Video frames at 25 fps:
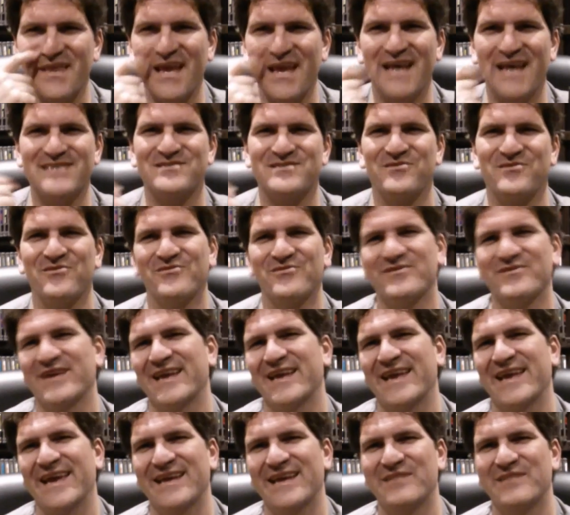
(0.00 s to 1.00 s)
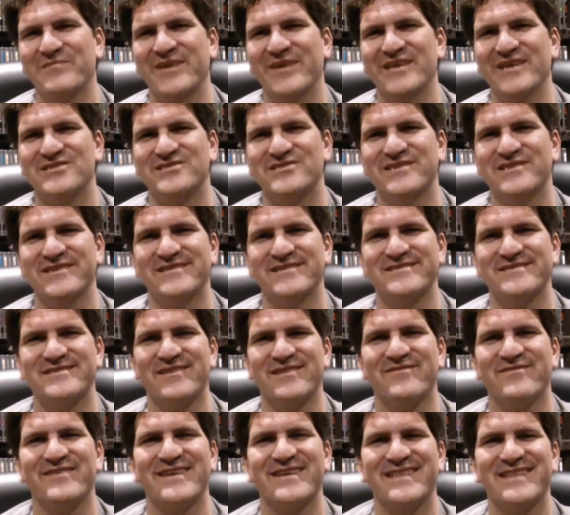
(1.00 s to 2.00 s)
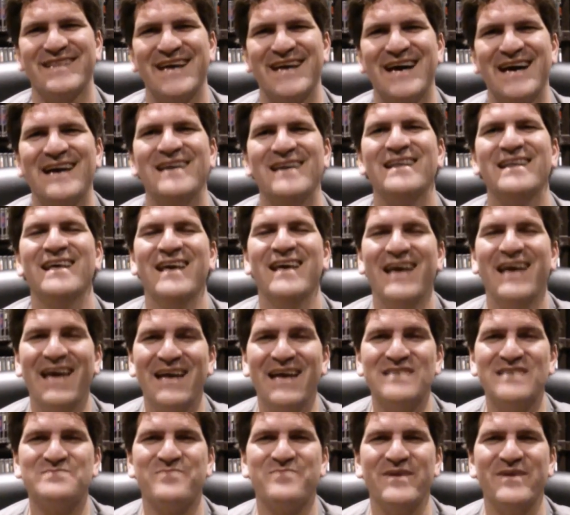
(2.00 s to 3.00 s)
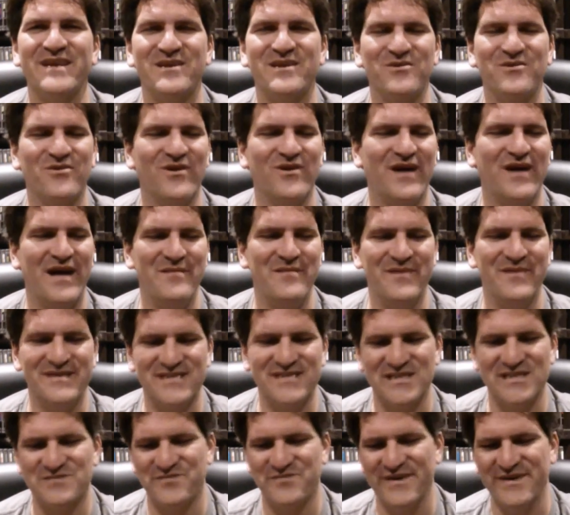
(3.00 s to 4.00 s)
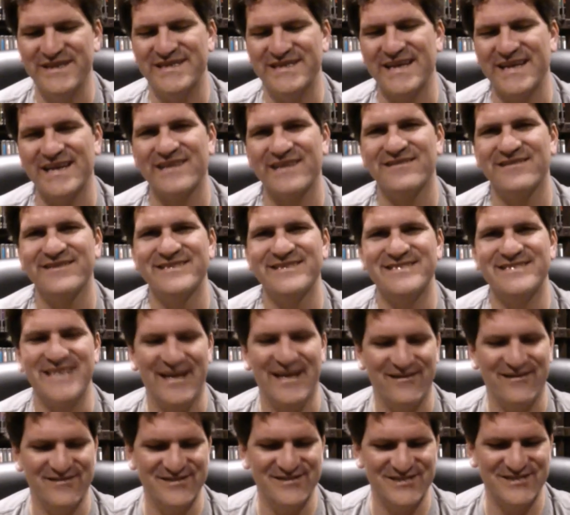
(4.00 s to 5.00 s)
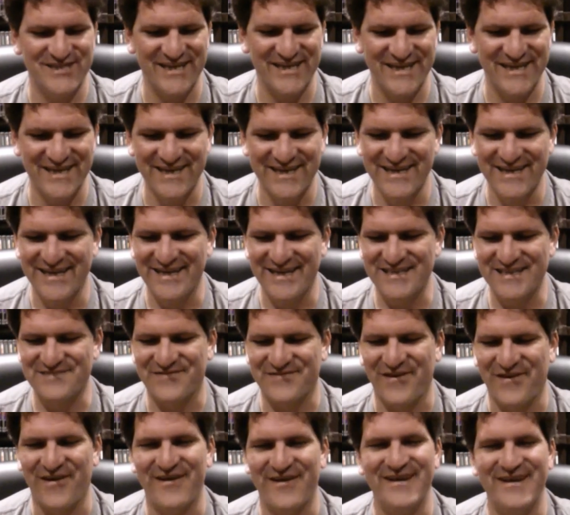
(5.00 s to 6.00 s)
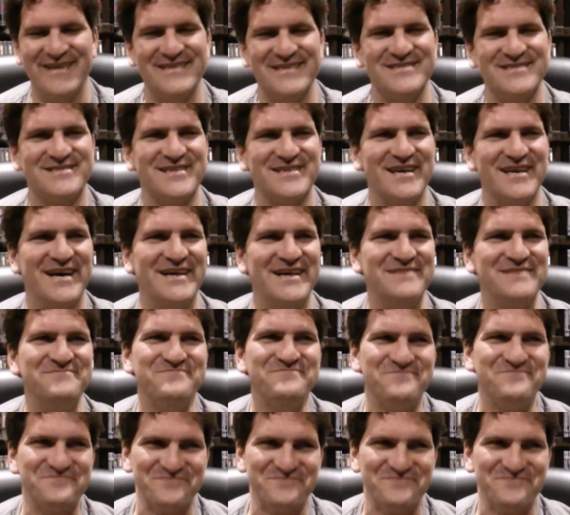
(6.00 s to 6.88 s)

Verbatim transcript: has their own like animation, stuff like that. It's pretty cool. I bet you it's pretty technically challenging as far as, uh,